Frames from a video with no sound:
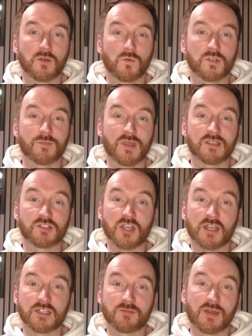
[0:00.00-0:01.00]
which makes
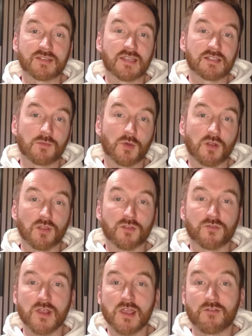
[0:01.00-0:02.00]
charging my Tesla Model
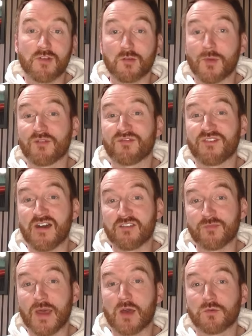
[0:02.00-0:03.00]
three around about
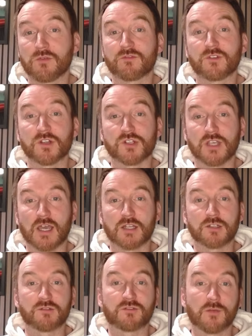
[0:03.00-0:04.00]
five pound for a
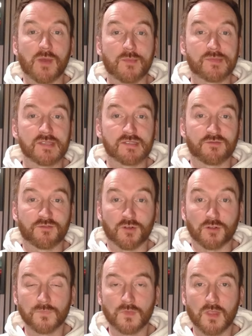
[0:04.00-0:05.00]
charge from empty to
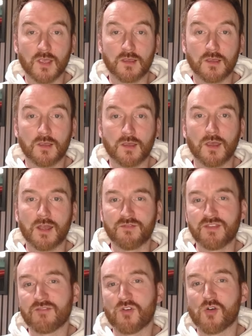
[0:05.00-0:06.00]
full. And
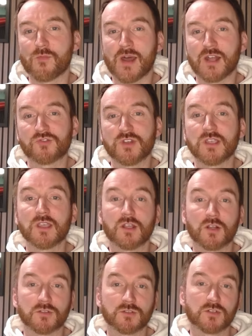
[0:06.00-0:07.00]
if you have a home battery, you
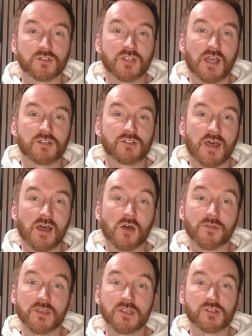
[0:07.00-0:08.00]
can also charge that
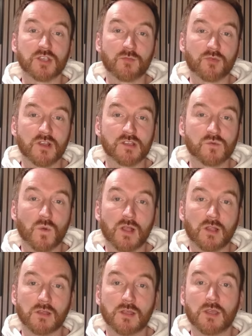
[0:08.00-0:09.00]
on the cheap rate as
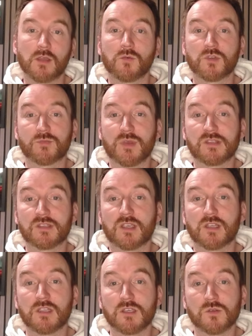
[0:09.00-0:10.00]
well, which means you
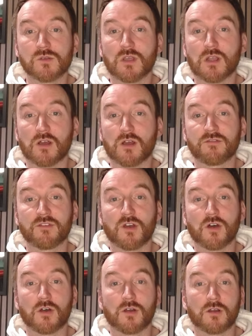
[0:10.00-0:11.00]
can use a lot of
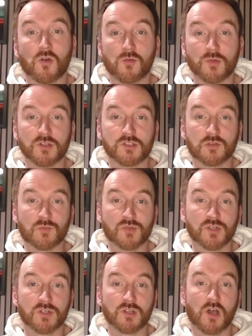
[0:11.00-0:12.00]
your home
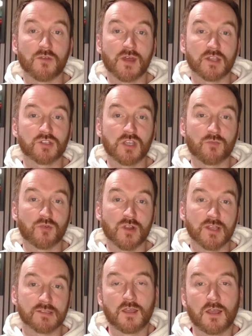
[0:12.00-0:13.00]
consumption on that cheap
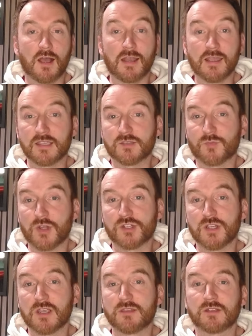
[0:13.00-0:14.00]
rate. I'll link a
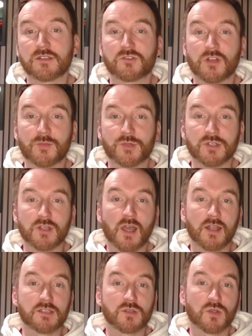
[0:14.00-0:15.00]
spreadsheet in the description
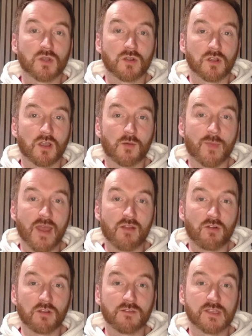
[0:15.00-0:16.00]
and you can
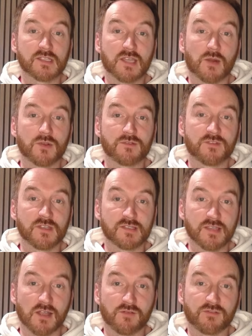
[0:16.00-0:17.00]
compare all of these tariffs for
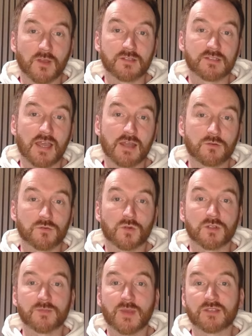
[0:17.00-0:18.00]
yourself and decide which
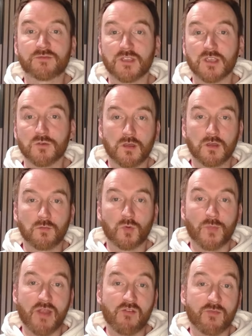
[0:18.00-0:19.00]
one is best for you.
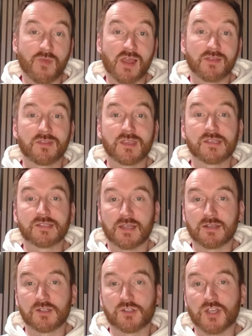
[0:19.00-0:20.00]
But bear in mind the
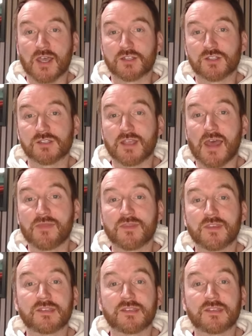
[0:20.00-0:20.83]
standing charges and the